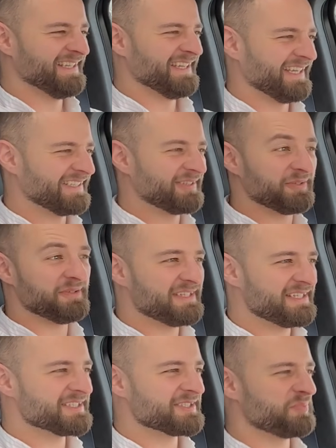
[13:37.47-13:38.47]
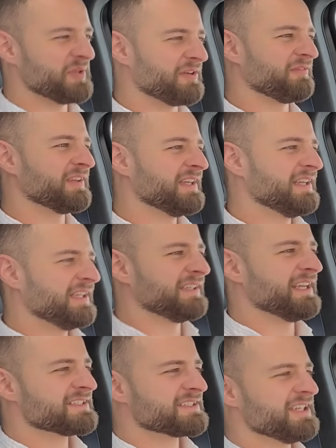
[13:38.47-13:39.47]
I turned the ESP off.
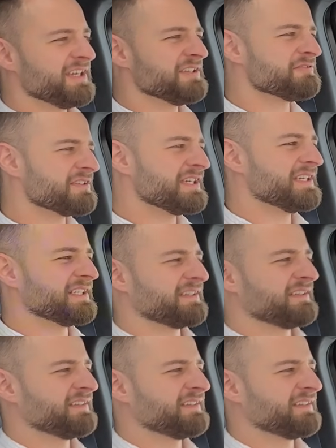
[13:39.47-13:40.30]
That's 100.